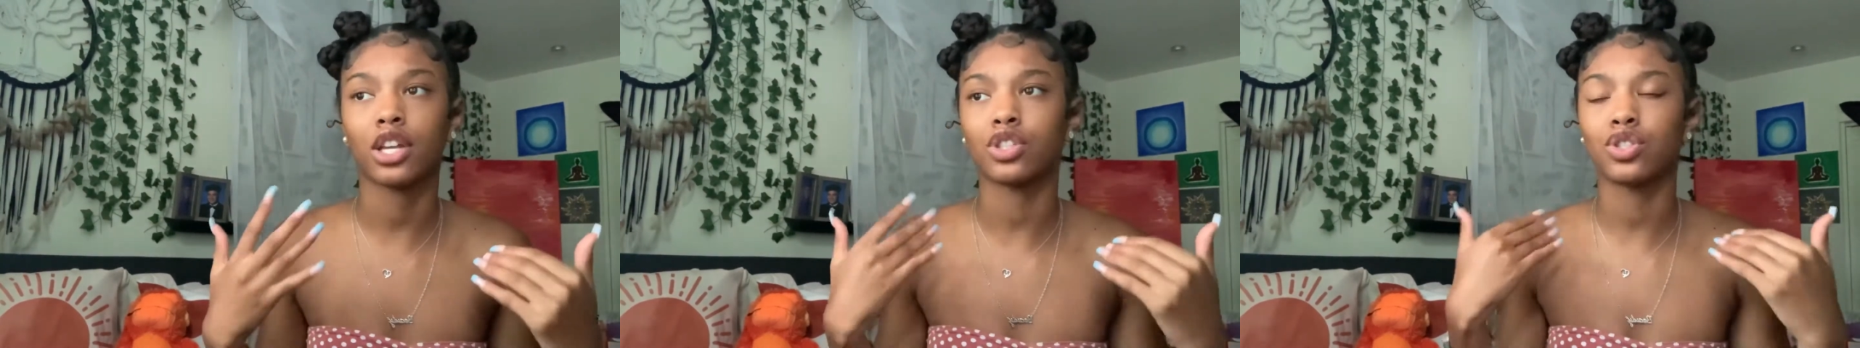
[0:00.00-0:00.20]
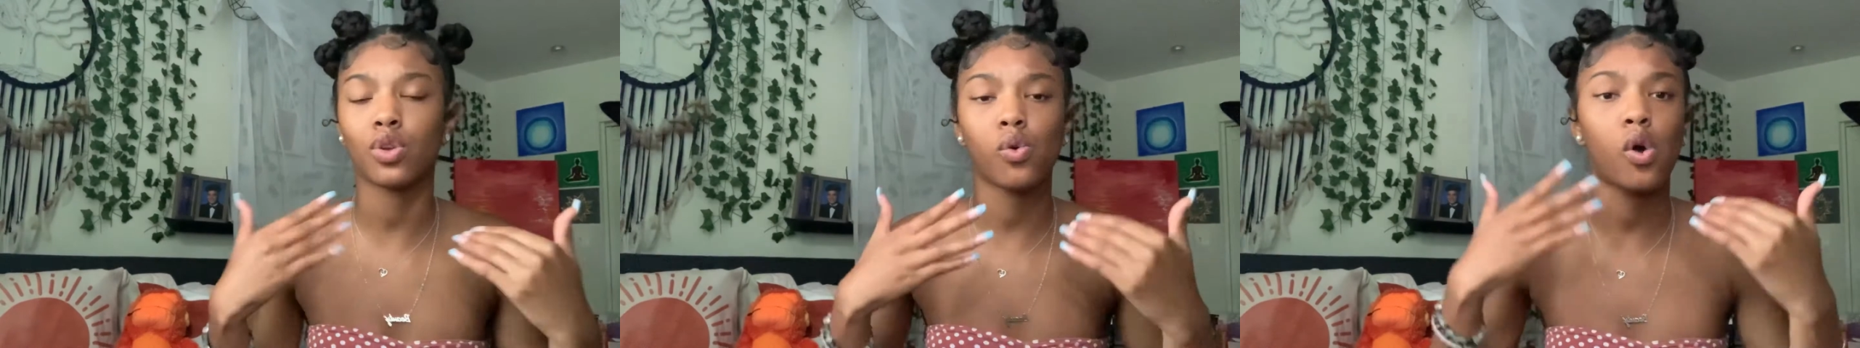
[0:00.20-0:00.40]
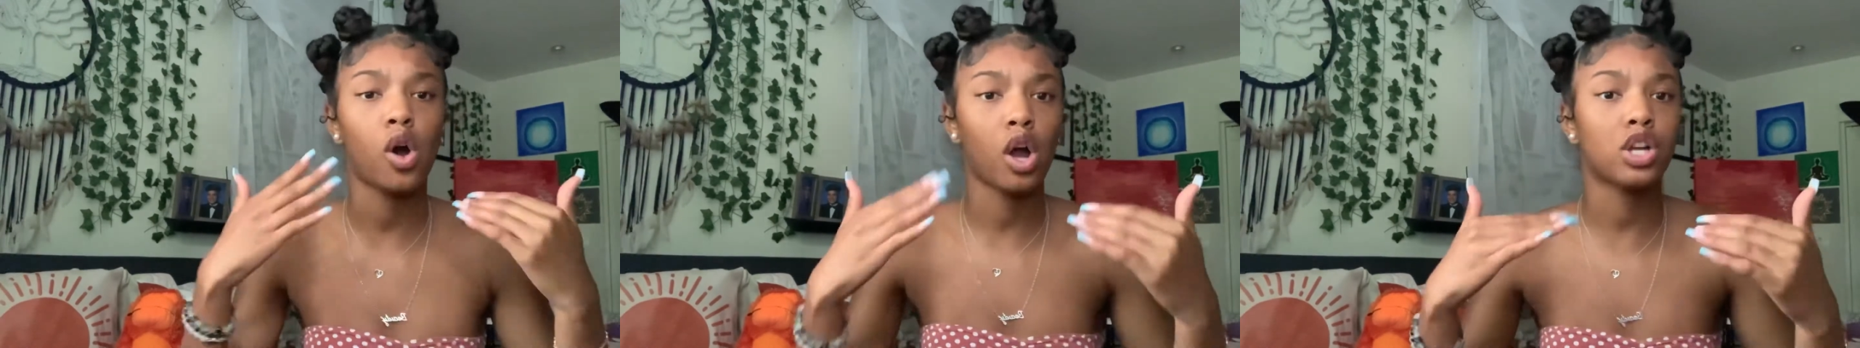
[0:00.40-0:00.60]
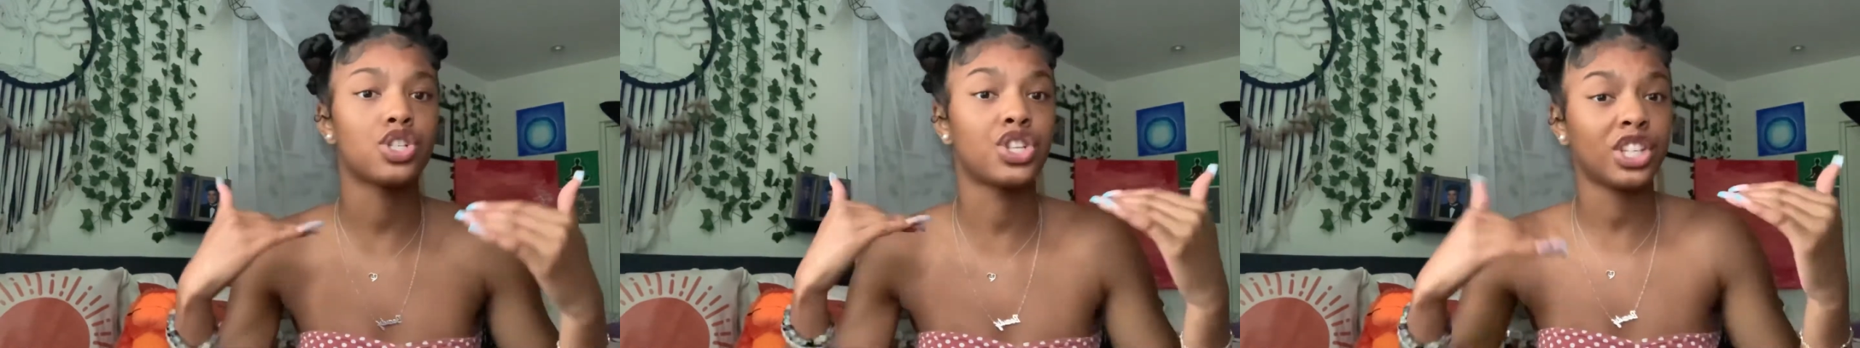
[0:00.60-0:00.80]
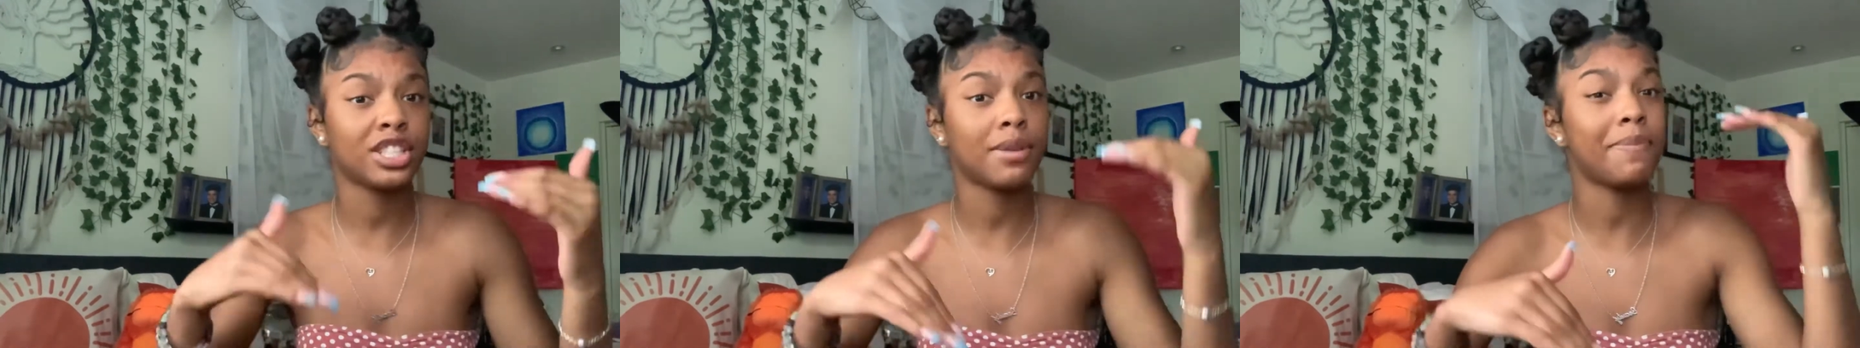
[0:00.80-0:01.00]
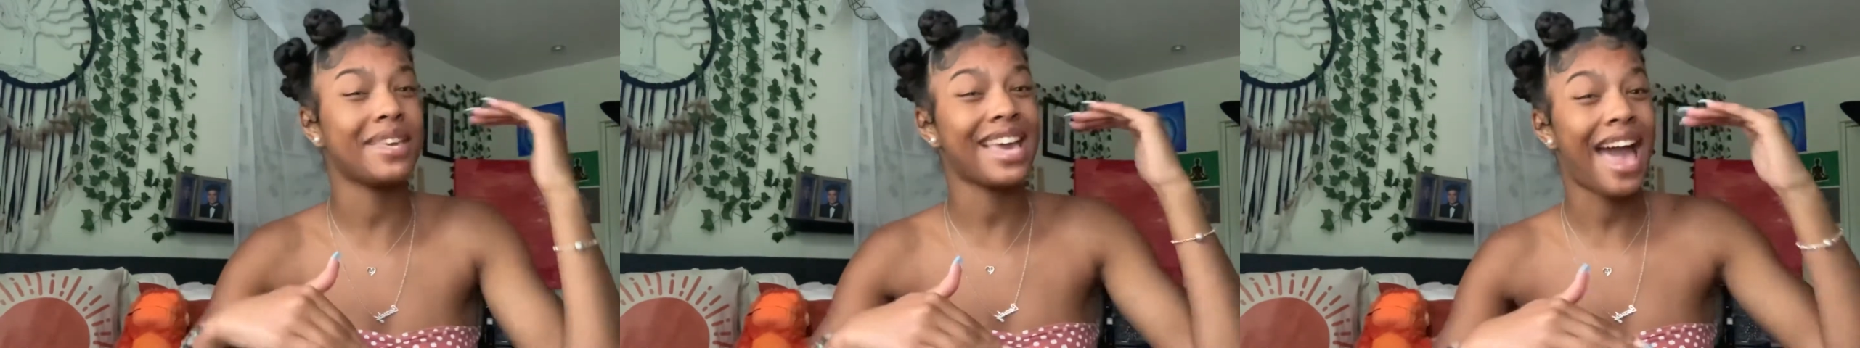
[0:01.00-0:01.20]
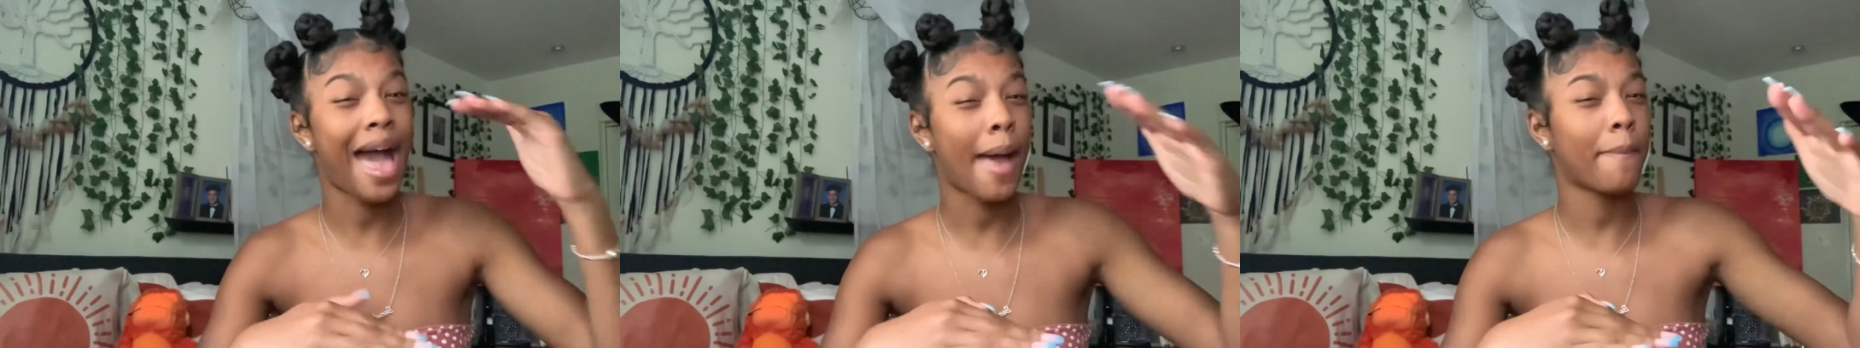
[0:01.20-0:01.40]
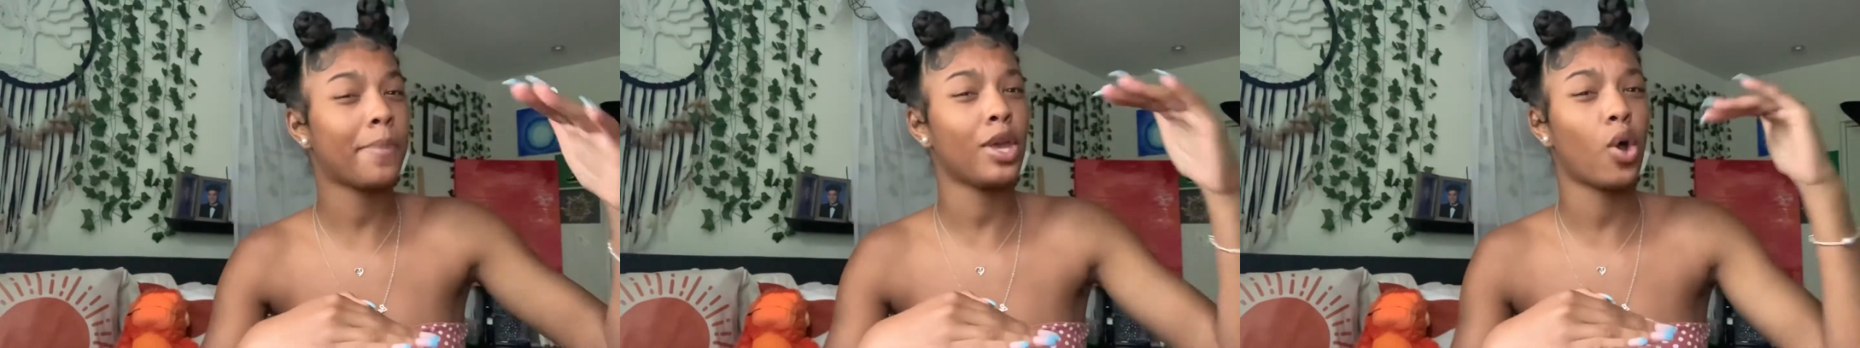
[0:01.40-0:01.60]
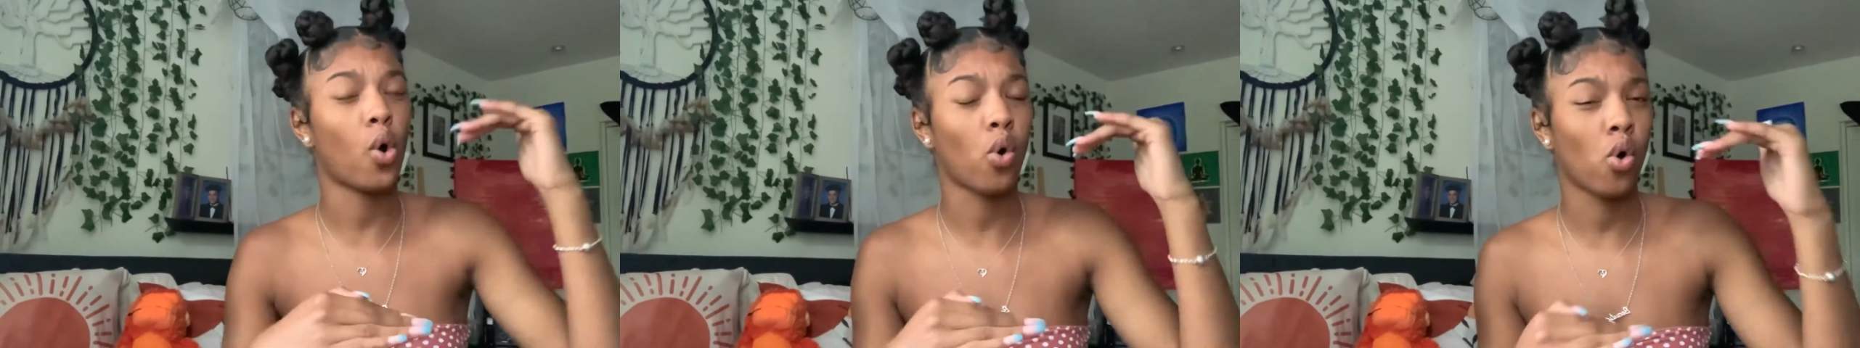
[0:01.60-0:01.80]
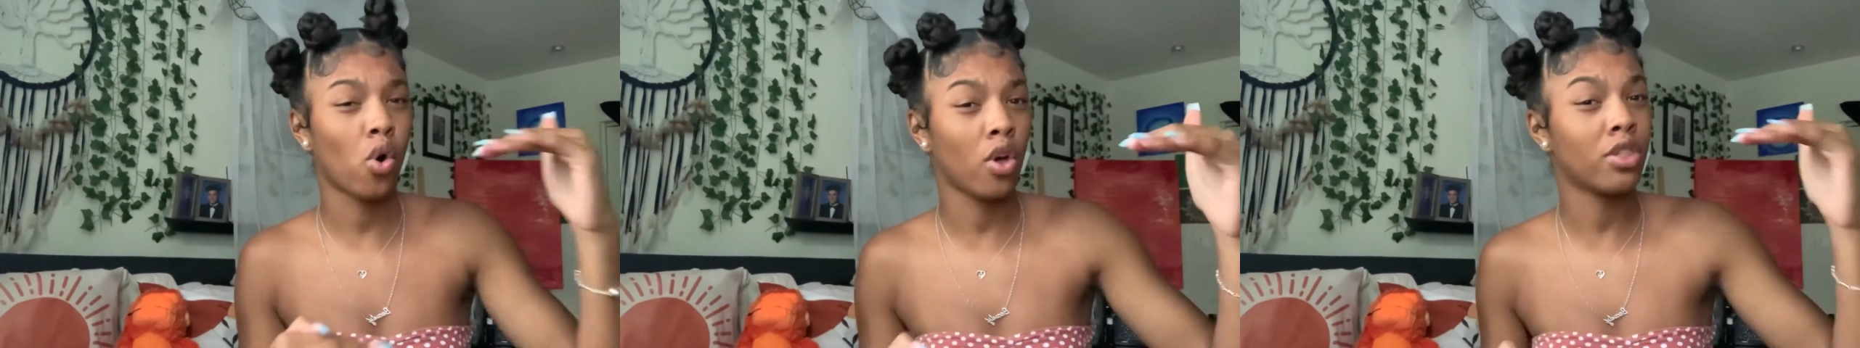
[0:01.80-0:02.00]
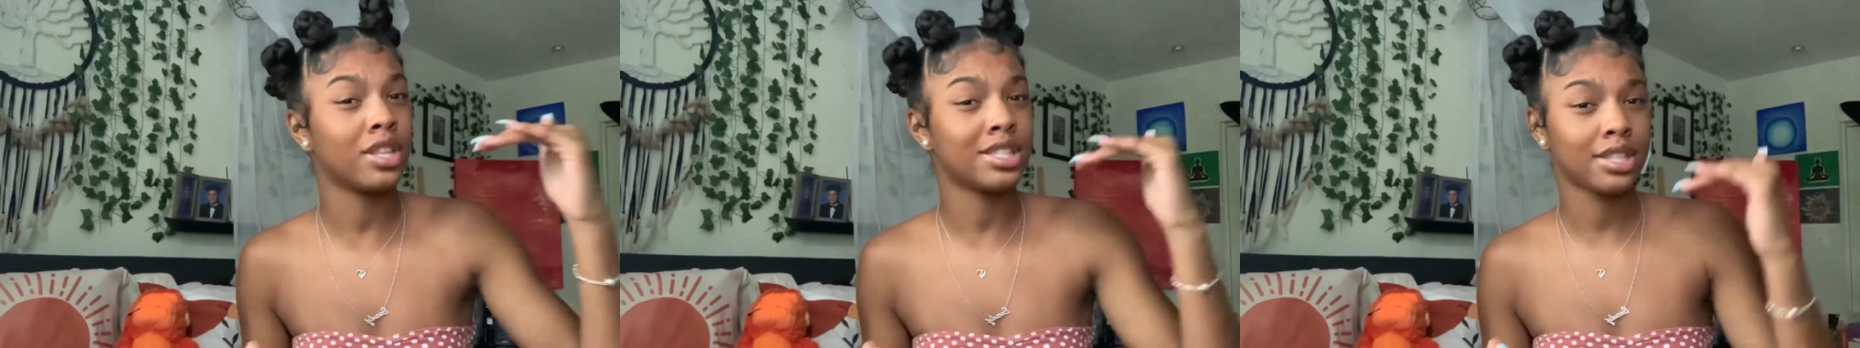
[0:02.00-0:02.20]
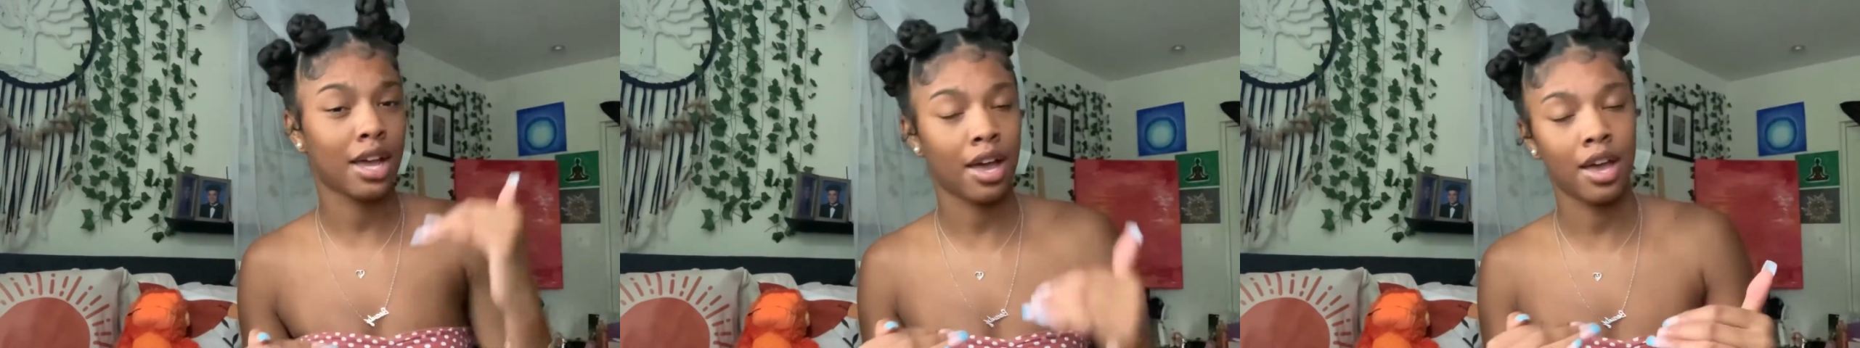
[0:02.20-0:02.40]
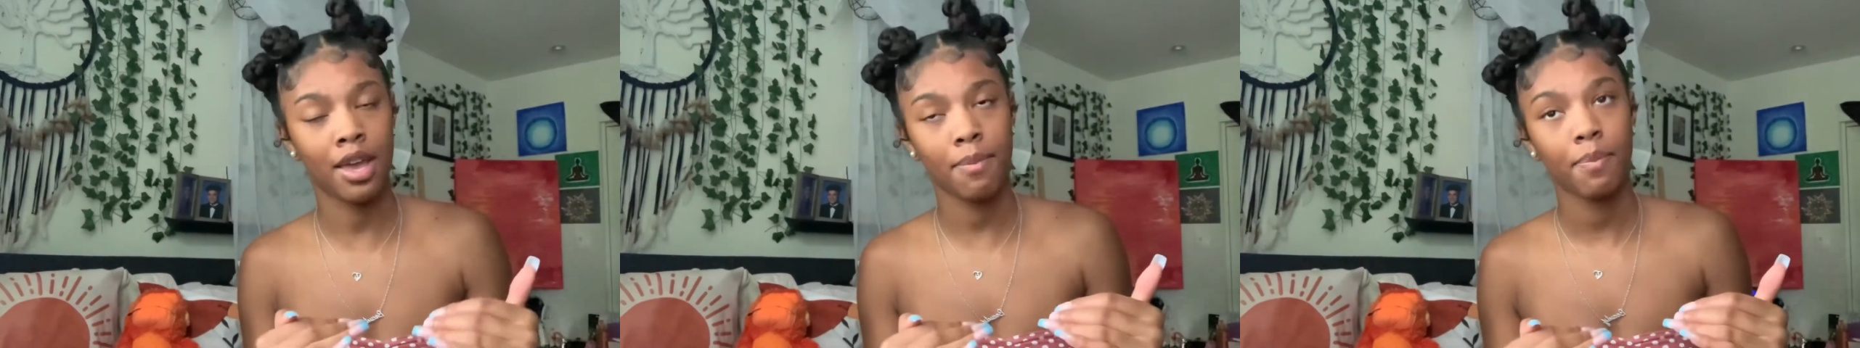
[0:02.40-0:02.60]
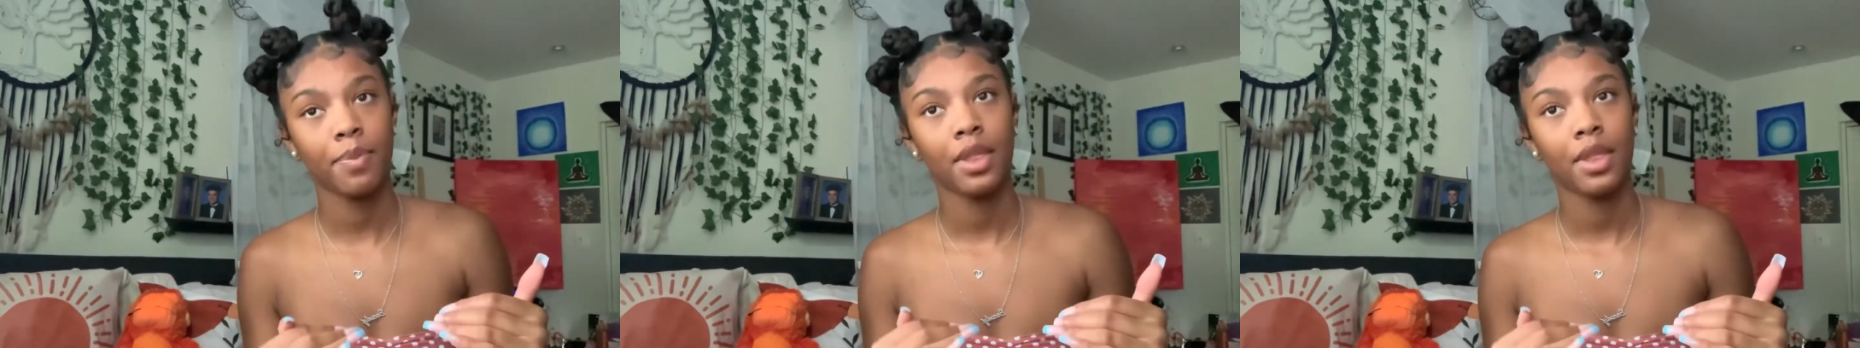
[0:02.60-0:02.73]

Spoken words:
so hard just to be happy all the time.